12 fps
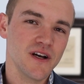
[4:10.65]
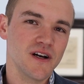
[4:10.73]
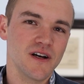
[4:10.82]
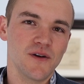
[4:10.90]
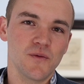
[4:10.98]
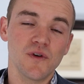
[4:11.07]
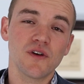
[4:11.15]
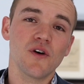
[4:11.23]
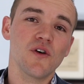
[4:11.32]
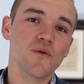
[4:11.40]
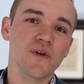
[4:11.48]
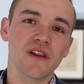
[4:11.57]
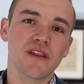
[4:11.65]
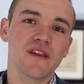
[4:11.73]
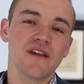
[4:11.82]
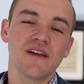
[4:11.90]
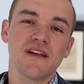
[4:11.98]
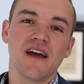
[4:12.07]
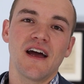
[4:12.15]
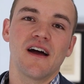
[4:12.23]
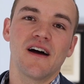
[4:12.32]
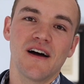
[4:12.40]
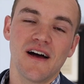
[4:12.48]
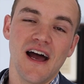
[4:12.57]
we'll go with
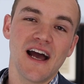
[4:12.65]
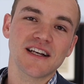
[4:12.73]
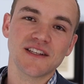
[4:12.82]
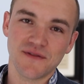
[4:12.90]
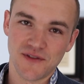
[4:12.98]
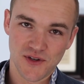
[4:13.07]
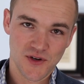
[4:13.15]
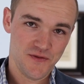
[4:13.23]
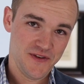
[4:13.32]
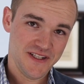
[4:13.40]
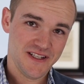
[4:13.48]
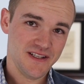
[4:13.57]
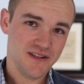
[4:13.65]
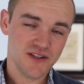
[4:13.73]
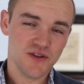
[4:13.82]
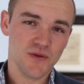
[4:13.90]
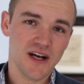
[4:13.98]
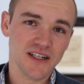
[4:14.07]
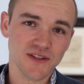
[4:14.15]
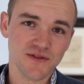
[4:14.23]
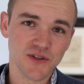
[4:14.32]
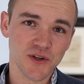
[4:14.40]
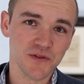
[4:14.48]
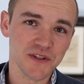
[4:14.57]
acts of service. Let's do acts of
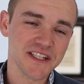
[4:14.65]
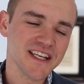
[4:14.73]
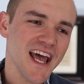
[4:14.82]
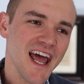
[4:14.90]
service.